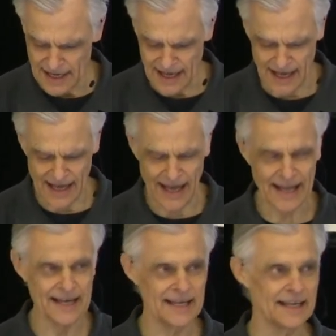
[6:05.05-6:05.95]
Uh,
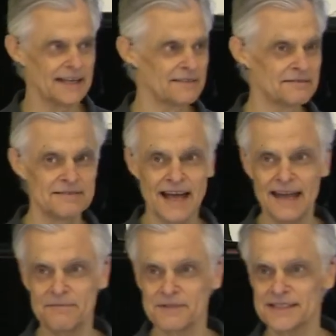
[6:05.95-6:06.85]
any
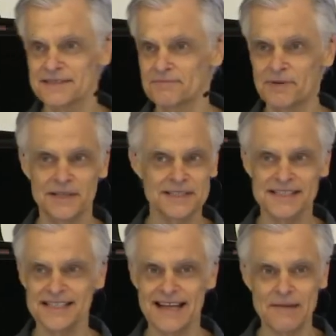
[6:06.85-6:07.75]
names,
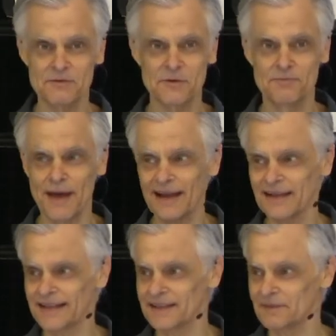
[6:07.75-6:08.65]
persons' names with Bel
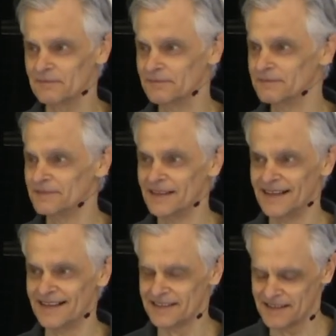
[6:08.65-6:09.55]
in them?
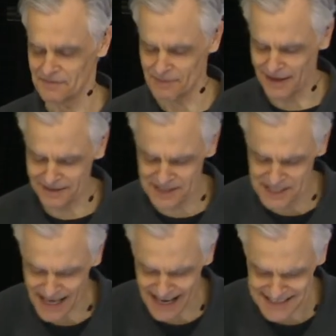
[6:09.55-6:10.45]

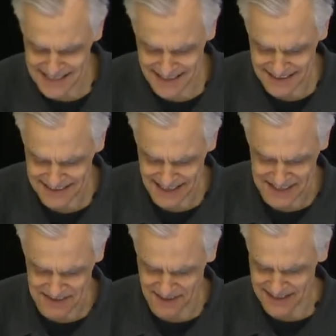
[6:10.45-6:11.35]
Belshazzar,
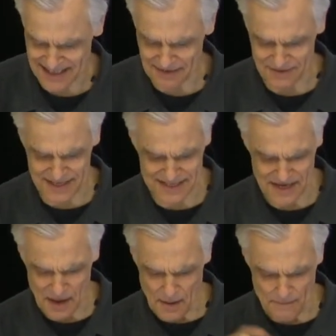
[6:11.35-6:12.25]
that's right, that means
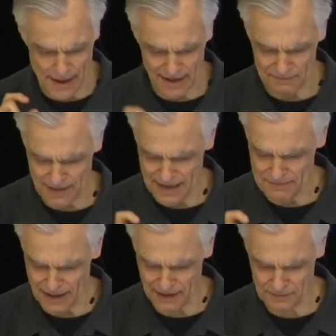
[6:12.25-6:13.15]
Bel, may
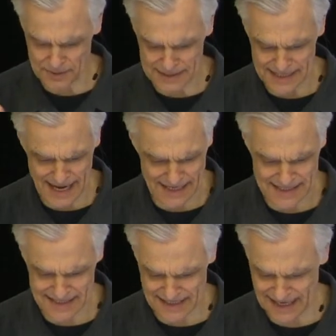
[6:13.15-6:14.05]
Bel
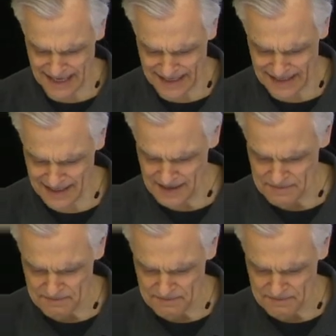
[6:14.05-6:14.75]
protect the king.